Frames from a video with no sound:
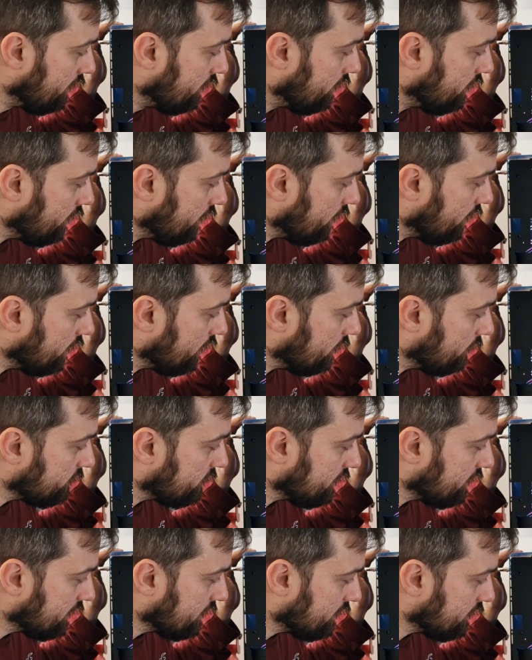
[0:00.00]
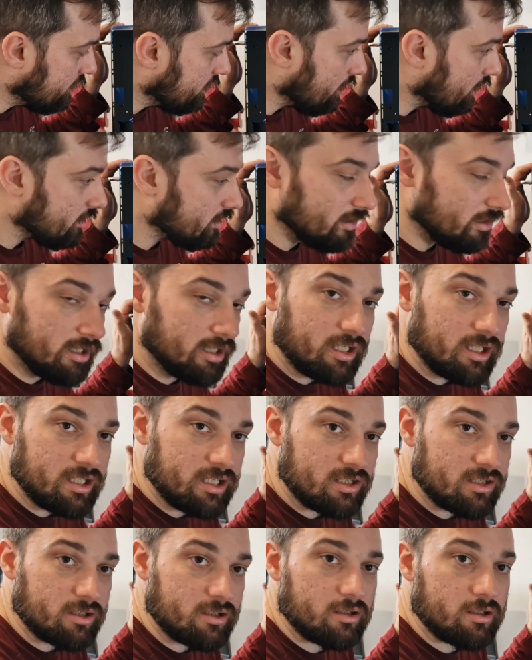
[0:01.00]
So that's a nice little
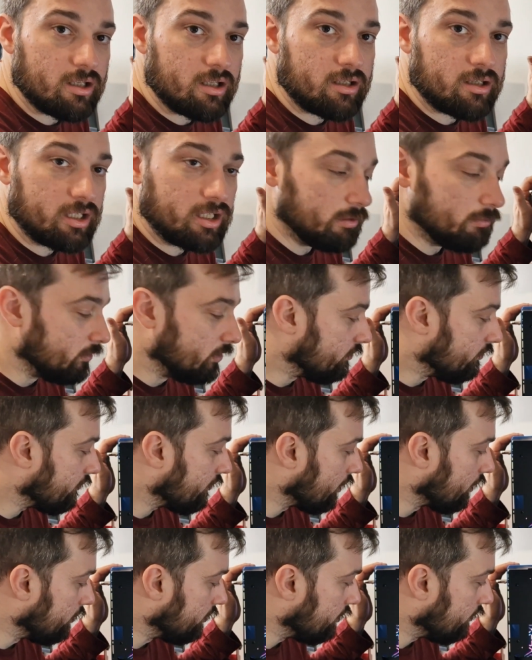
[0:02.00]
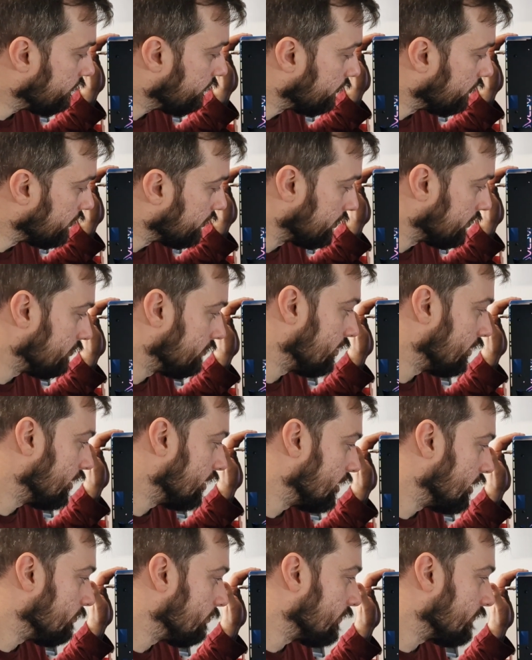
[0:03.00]
addition that InWin have included for you.
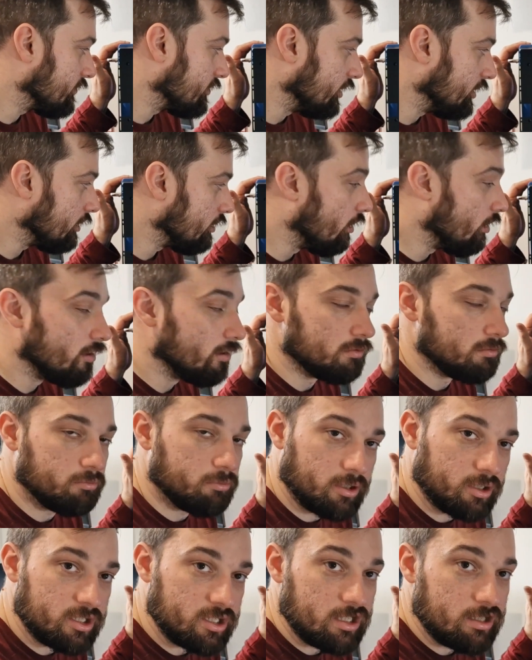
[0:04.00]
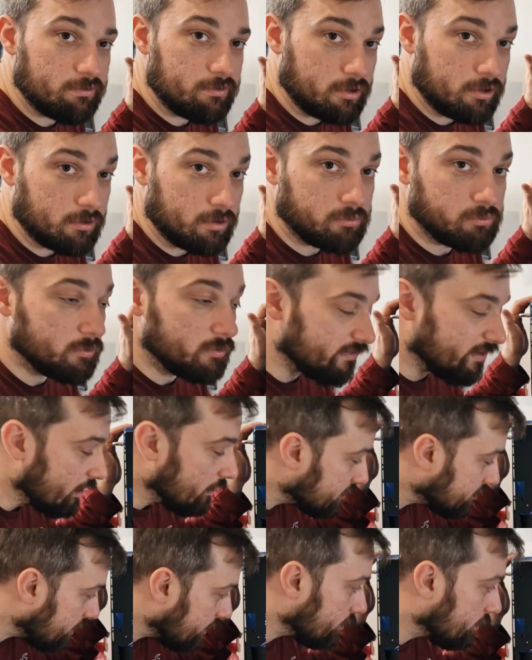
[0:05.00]
Obviously you can't put a GPU in
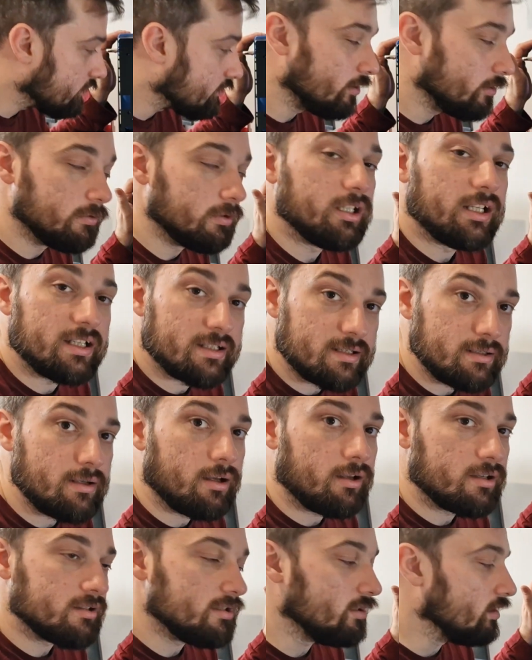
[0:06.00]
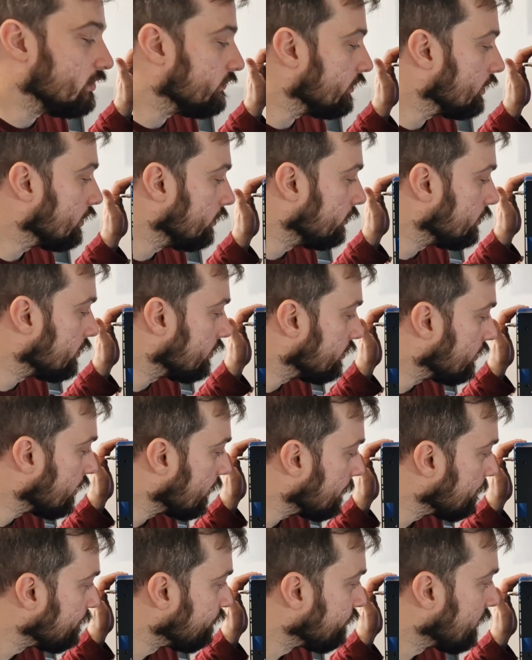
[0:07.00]
without it, so it is nice that they've included
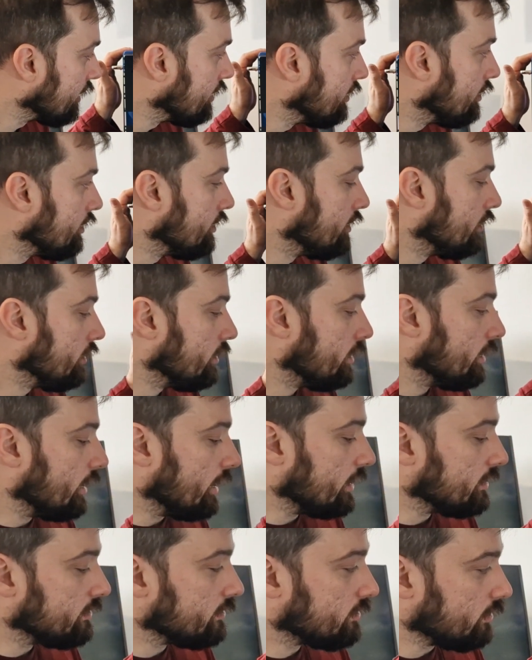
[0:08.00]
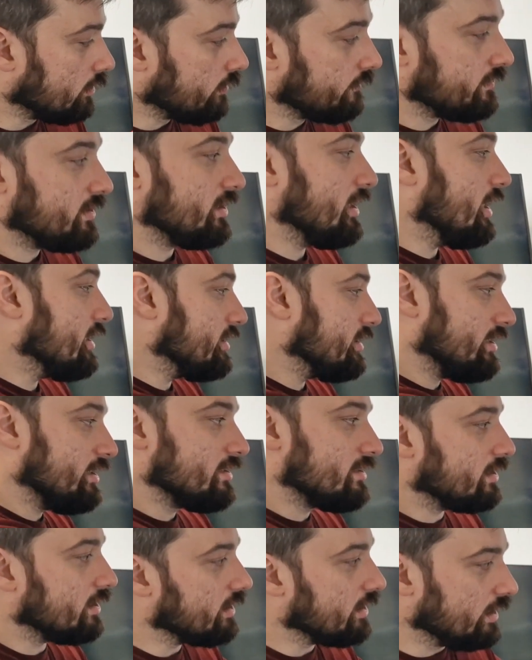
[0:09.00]
that. And obviously, as you can
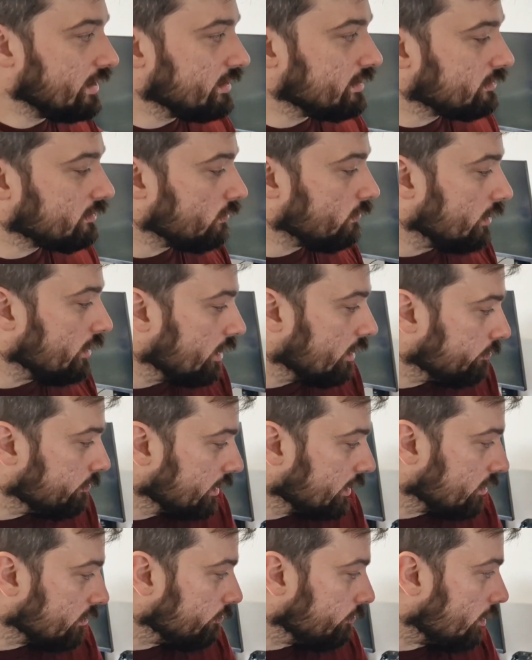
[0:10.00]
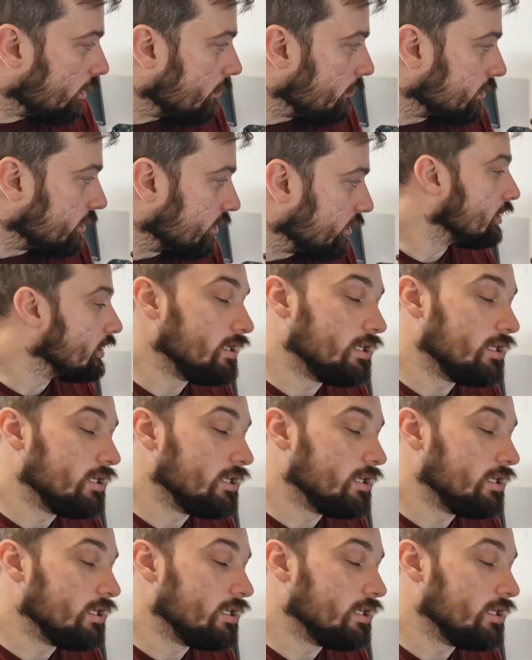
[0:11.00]
see, it is quite a big compartment in there.